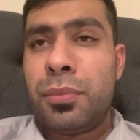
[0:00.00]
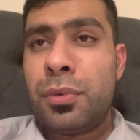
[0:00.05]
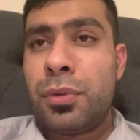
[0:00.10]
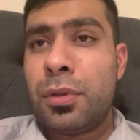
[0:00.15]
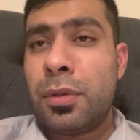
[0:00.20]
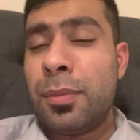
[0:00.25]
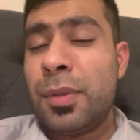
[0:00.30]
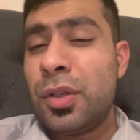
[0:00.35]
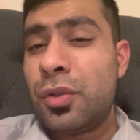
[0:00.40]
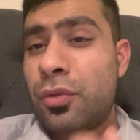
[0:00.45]

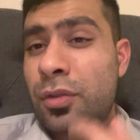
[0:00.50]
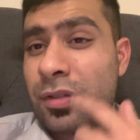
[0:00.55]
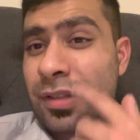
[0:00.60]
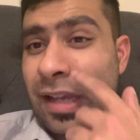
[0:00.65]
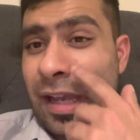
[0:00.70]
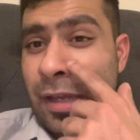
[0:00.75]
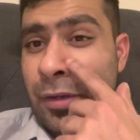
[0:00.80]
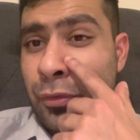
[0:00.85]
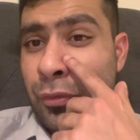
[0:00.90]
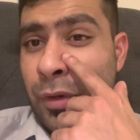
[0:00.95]
Demetrius
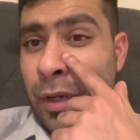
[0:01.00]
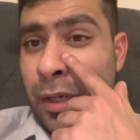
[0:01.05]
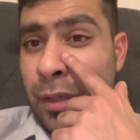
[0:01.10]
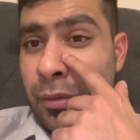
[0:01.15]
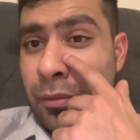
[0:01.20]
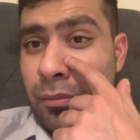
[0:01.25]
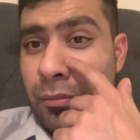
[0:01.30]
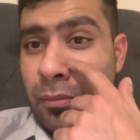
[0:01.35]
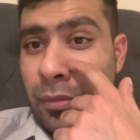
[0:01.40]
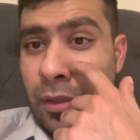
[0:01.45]

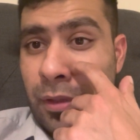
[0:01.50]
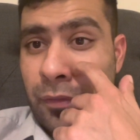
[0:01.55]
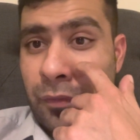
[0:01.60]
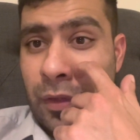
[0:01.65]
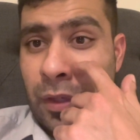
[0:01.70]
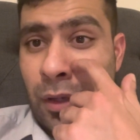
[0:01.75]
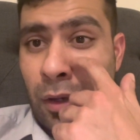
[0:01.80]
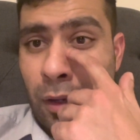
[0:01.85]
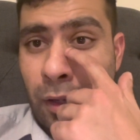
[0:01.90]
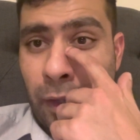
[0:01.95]
Andrade, if
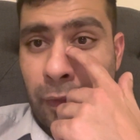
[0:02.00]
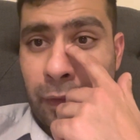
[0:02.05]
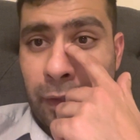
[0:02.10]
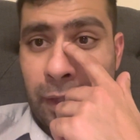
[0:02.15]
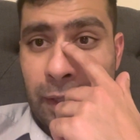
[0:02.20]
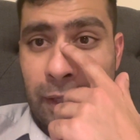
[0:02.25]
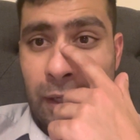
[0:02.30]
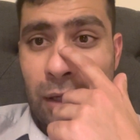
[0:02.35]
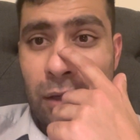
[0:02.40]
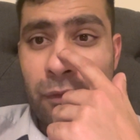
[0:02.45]
he can't get the
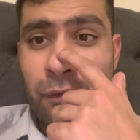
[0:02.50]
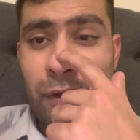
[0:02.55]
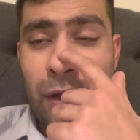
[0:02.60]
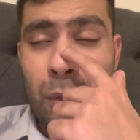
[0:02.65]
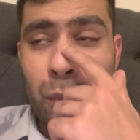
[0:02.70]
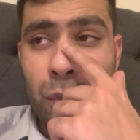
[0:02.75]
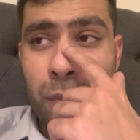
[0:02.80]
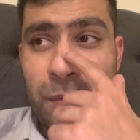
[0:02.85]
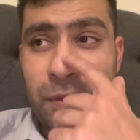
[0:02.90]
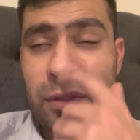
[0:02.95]
Canelo
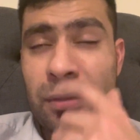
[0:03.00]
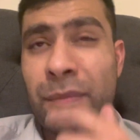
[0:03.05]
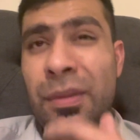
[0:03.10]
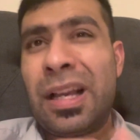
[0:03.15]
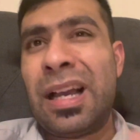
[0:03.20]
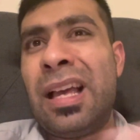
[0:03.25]
fight, would be something.